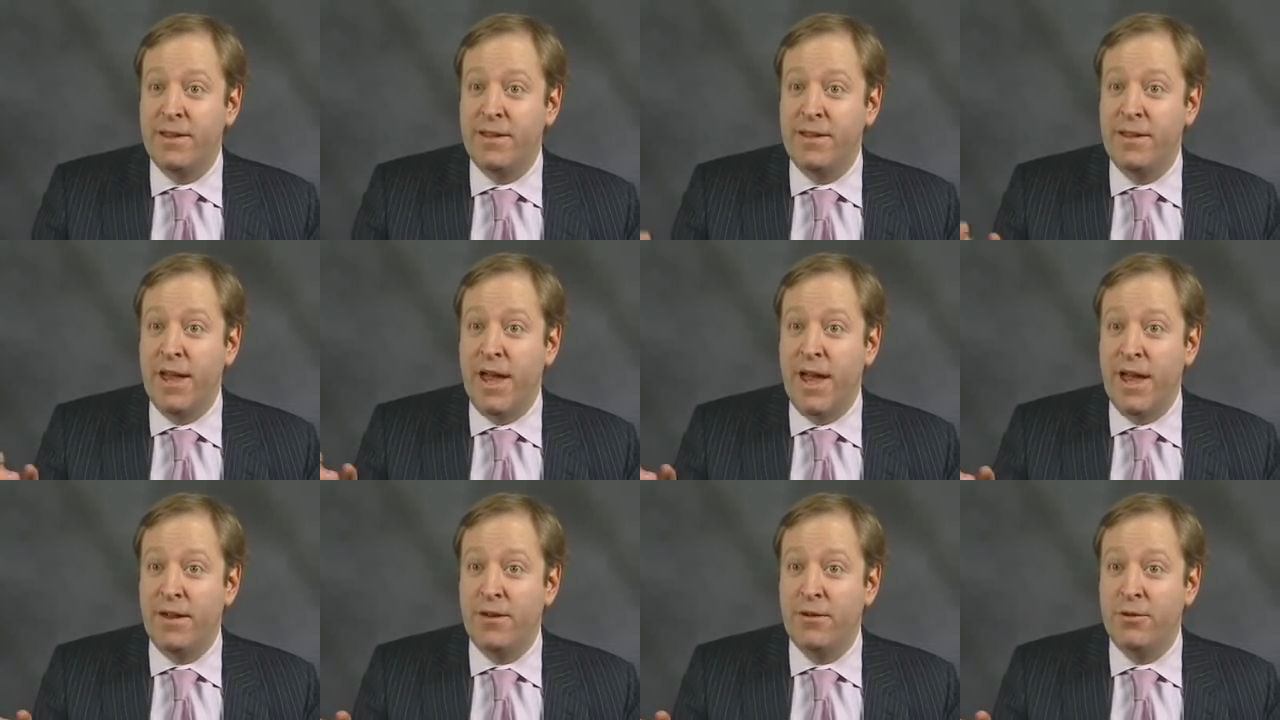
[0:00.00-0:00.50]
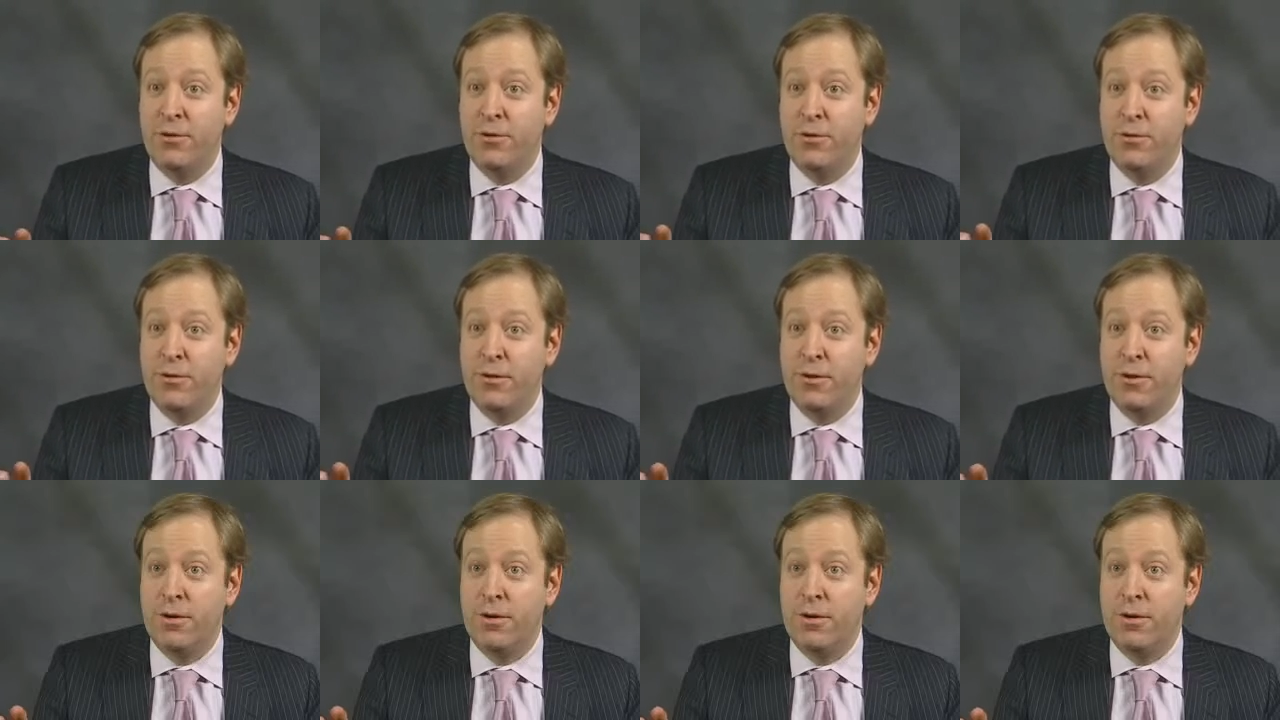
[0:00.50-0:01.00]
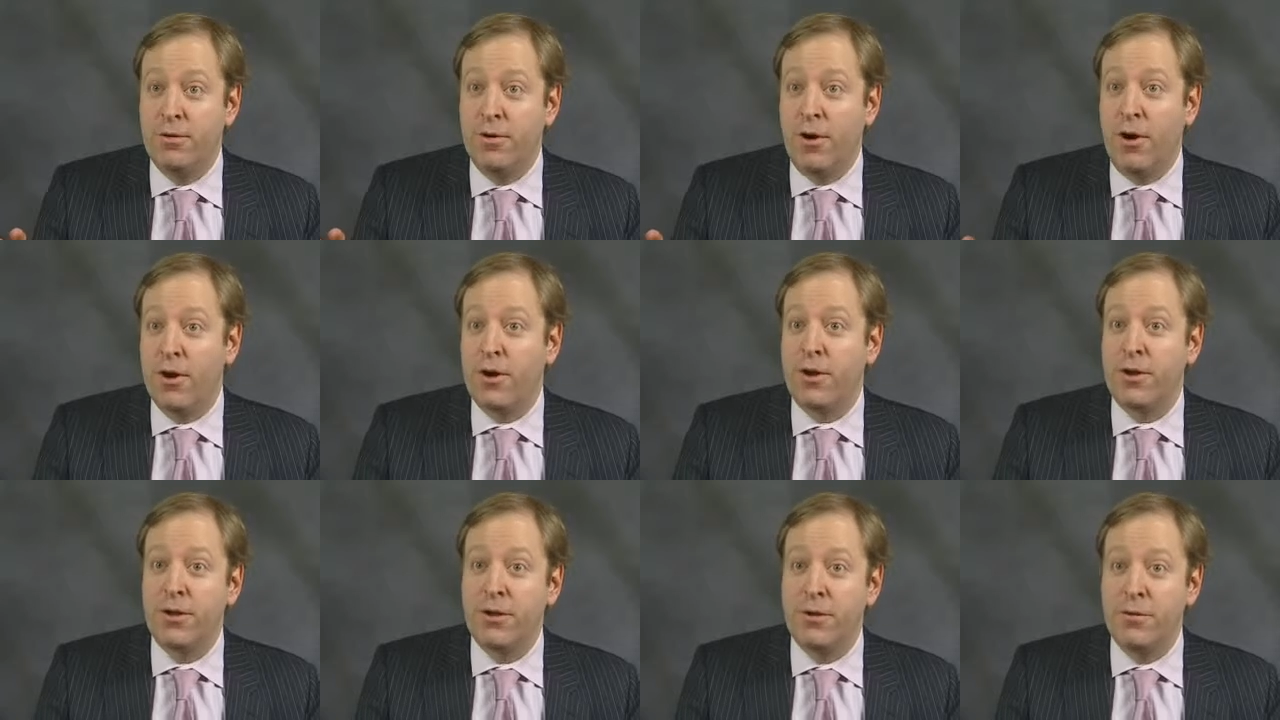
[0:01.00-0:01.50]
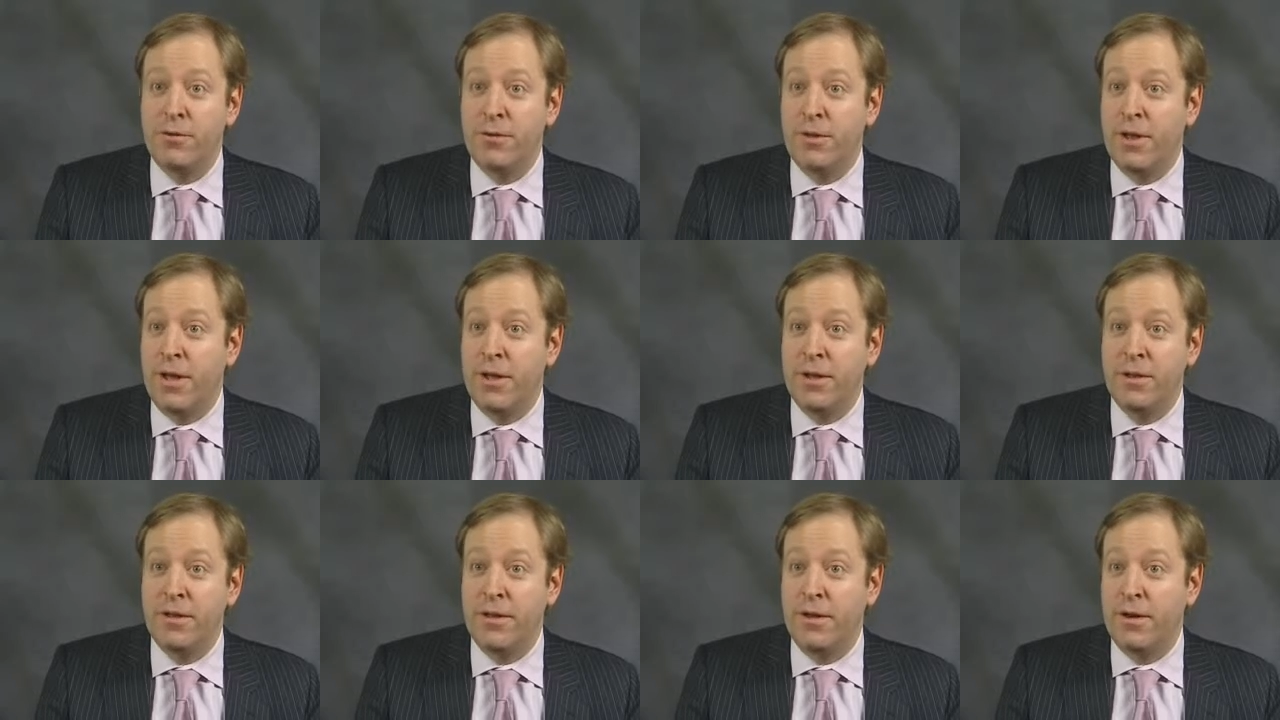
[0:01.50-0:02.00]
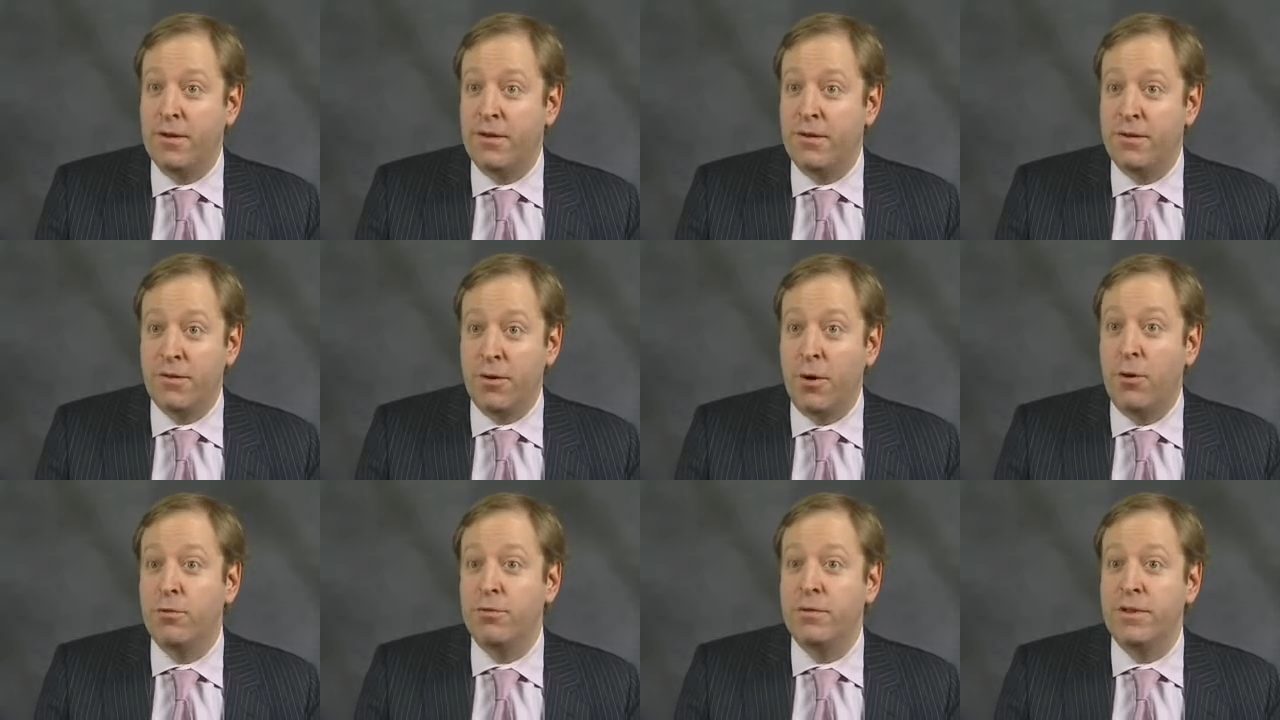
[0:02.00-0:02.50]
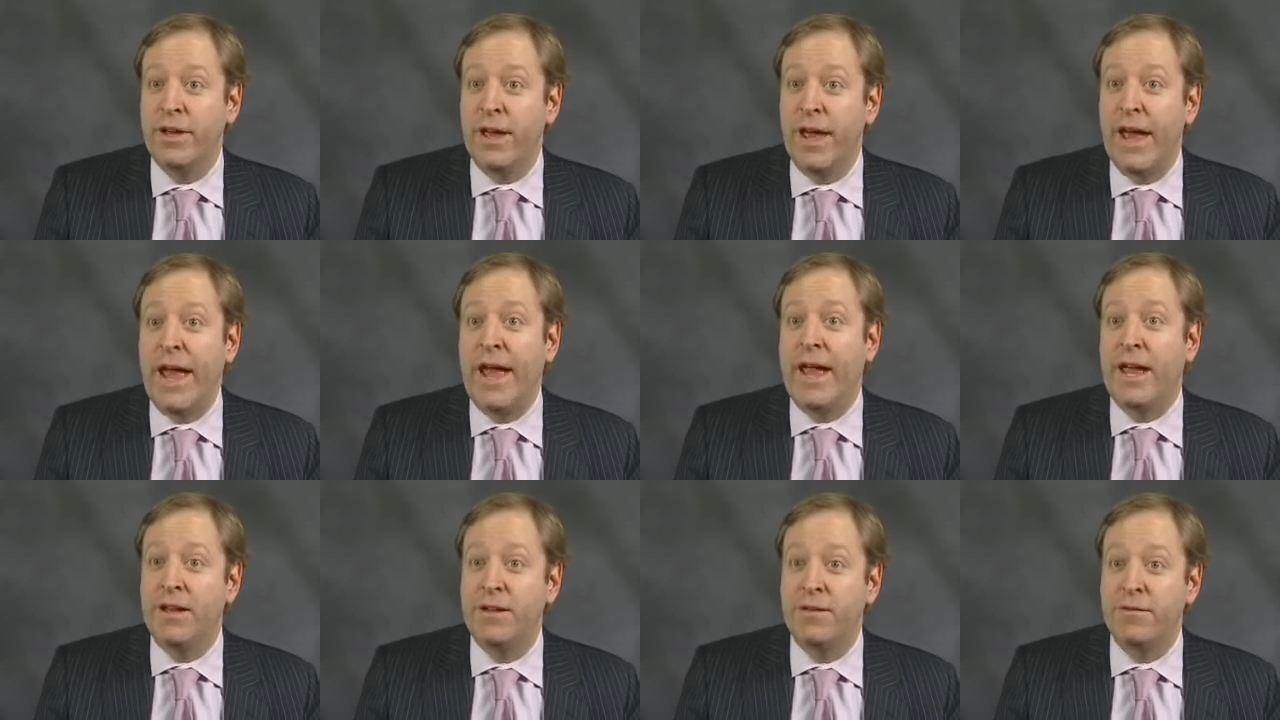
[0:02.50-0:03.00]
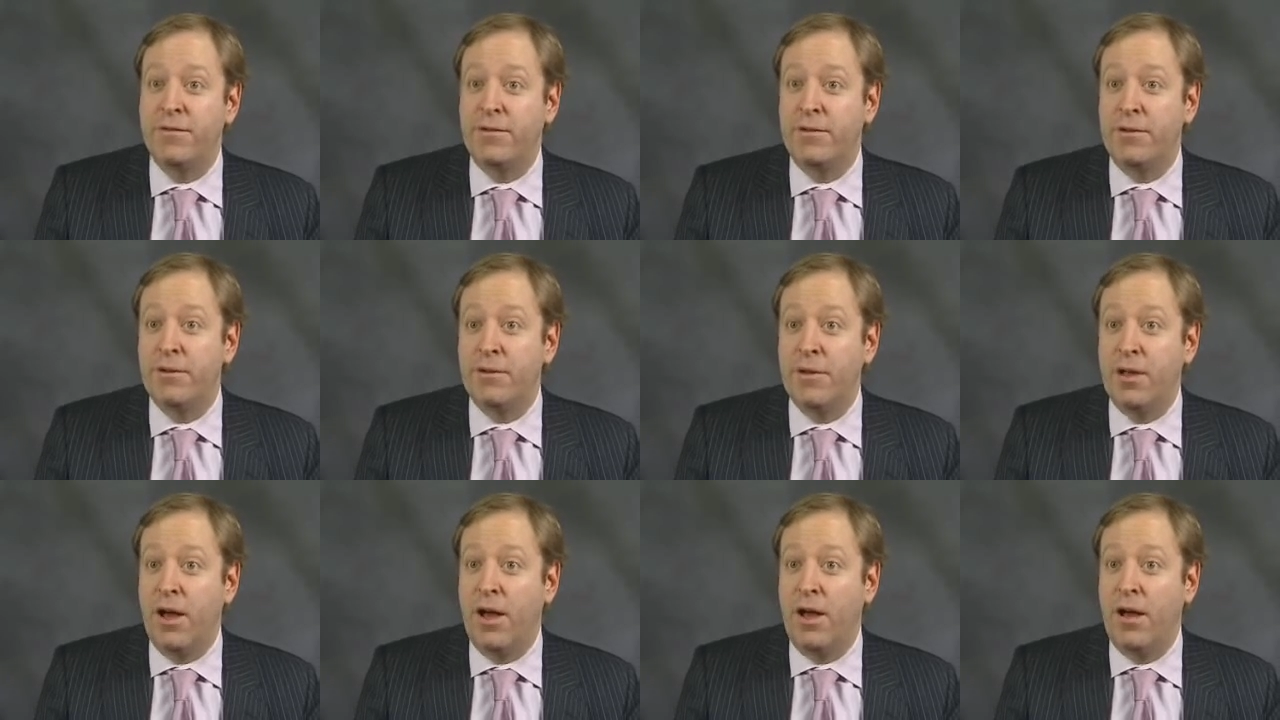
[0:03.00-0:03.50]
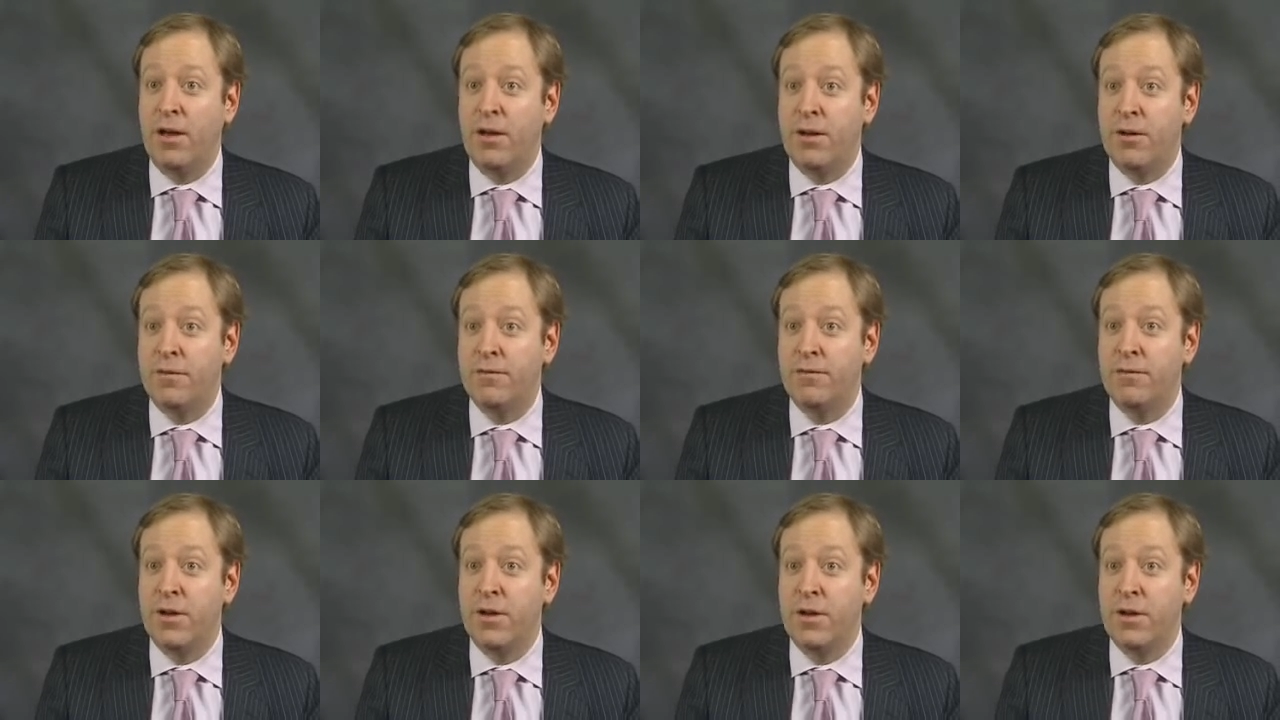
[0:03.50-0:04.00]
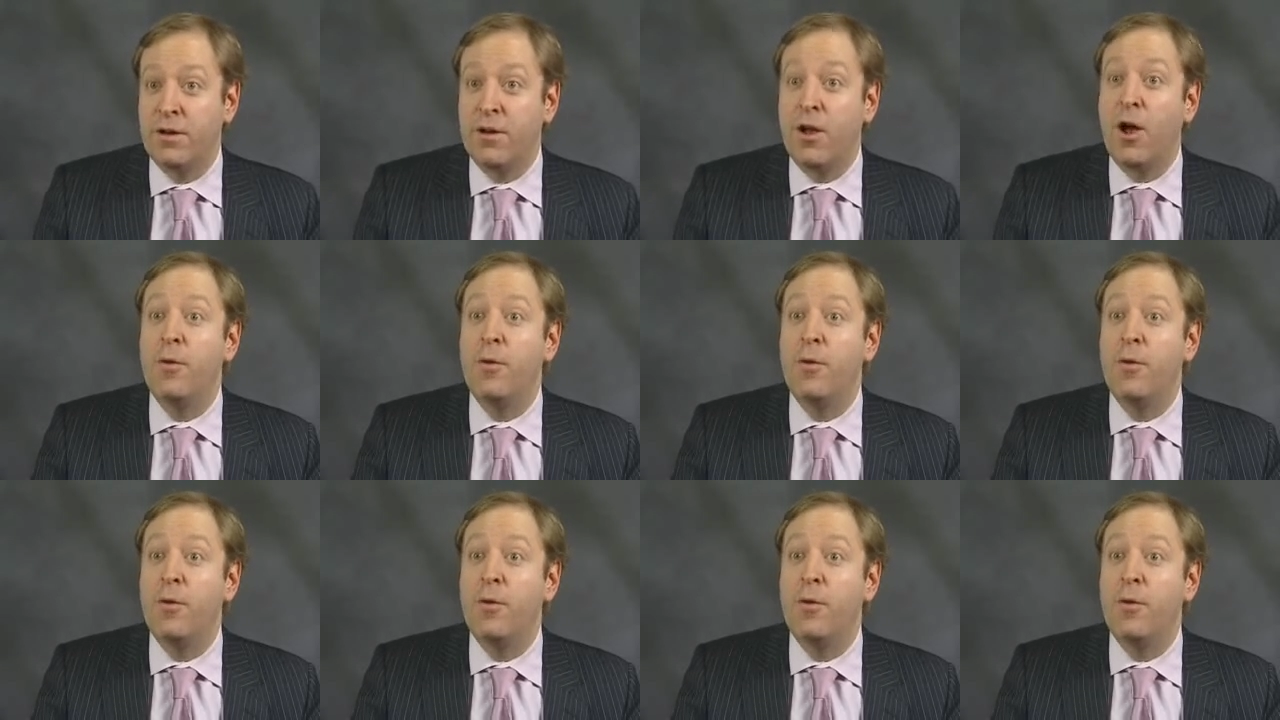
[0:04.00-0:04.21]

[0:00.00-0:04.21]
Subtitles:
yet you could argue that there is only a handful of